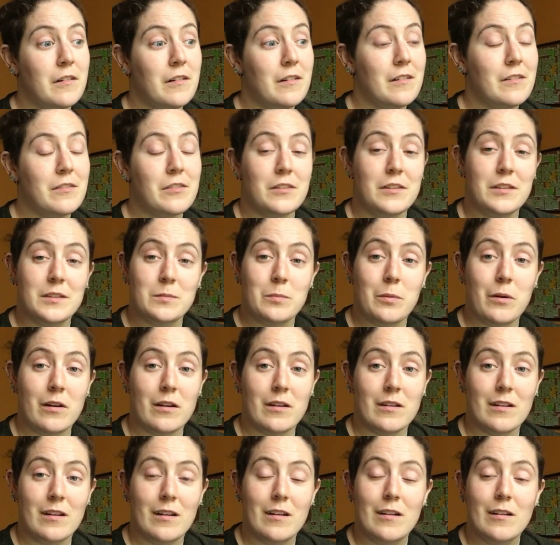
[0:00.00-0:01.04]
for this
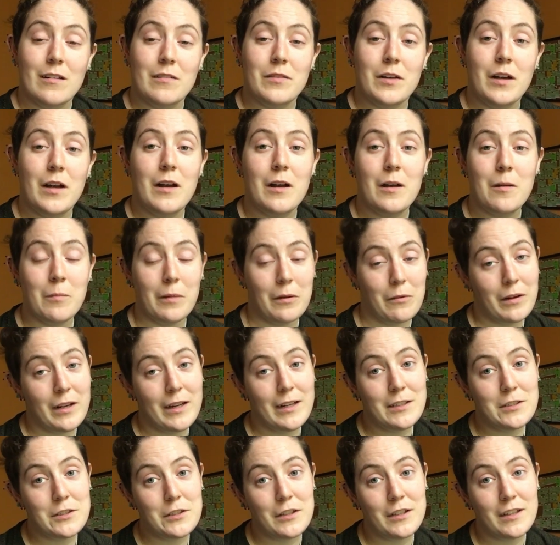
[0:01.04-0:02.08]
part of my
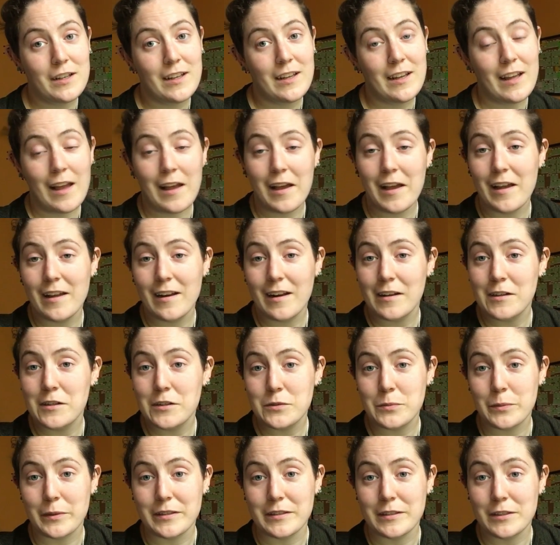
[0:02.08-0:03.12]
writing journey, and I
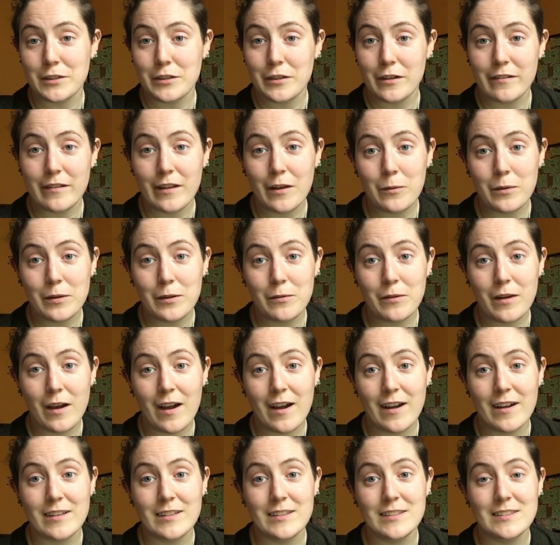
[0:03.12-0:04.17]
just wanted to share that with you
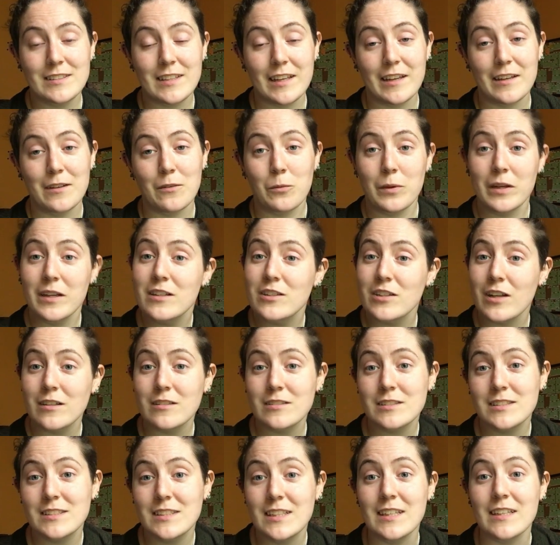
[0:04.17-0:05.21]
guys, and we shall
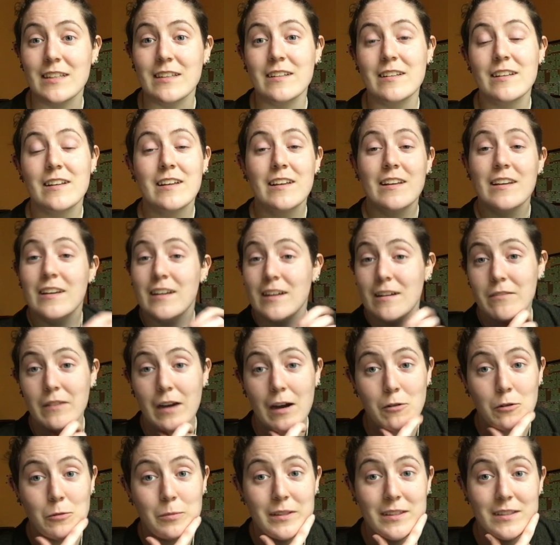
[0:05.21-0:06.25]
see if I
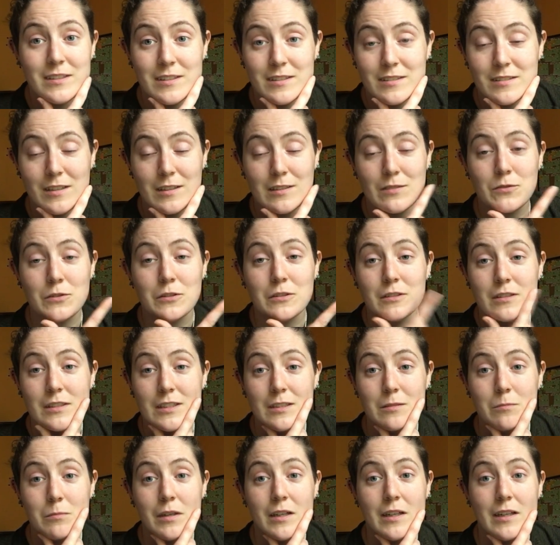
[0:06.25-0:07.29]
will be successful
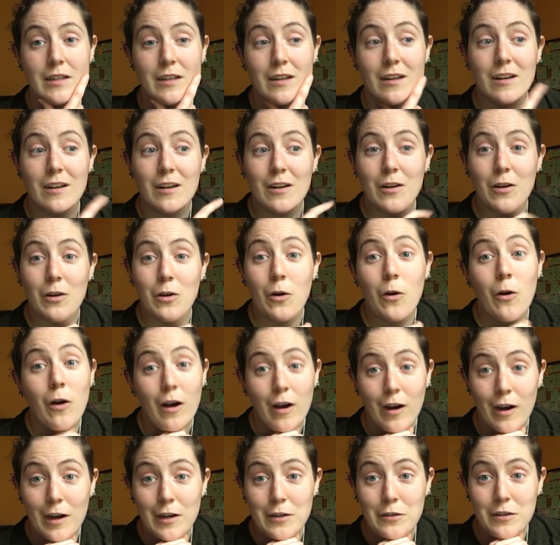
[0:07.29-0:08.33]
in my
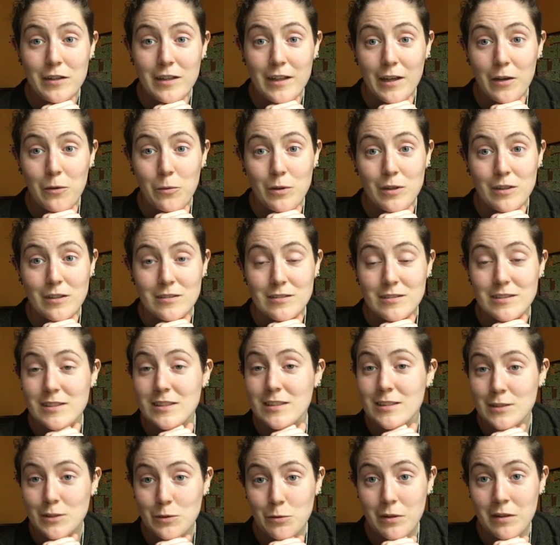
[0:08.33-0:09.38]
100K words
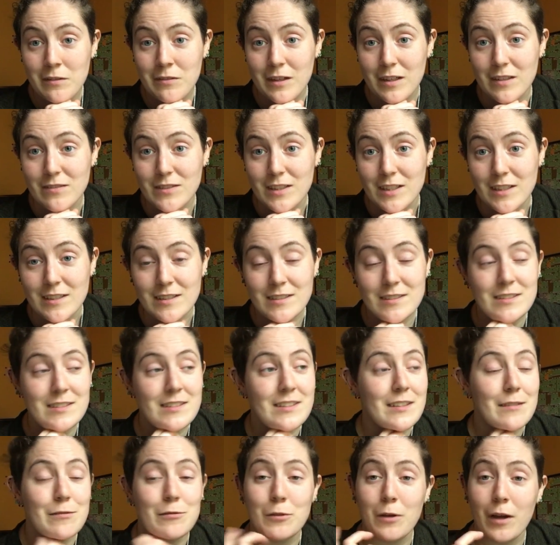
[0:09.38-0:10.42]
in 25 days.
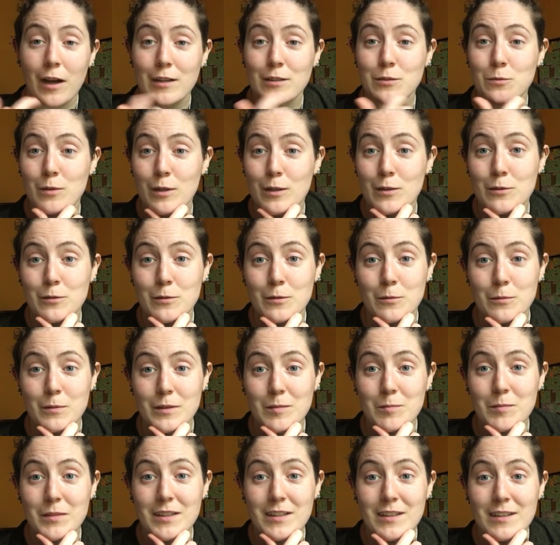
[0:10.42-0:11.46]
If you guys want to do it with
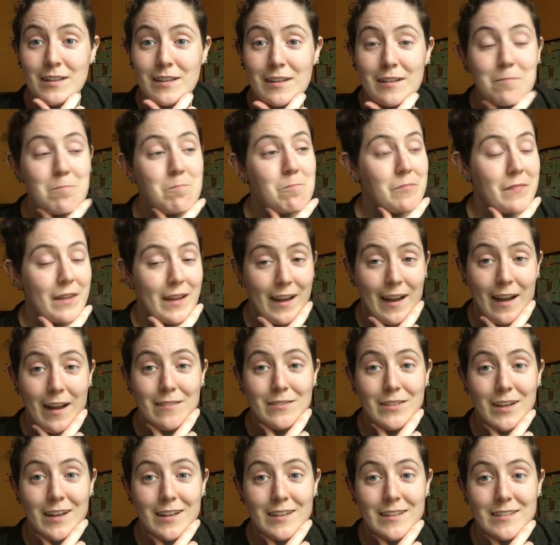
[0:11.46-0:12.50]
me, have
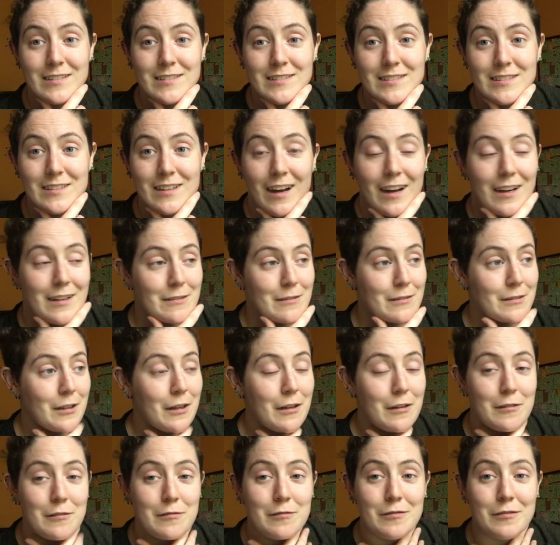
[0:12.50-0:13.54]
at it. I
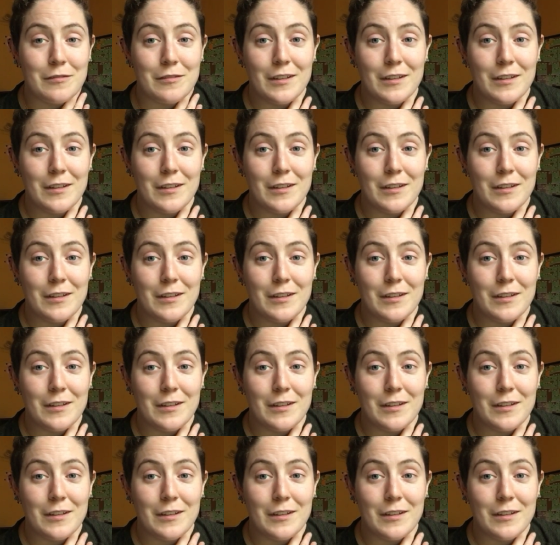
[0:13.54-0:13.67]
love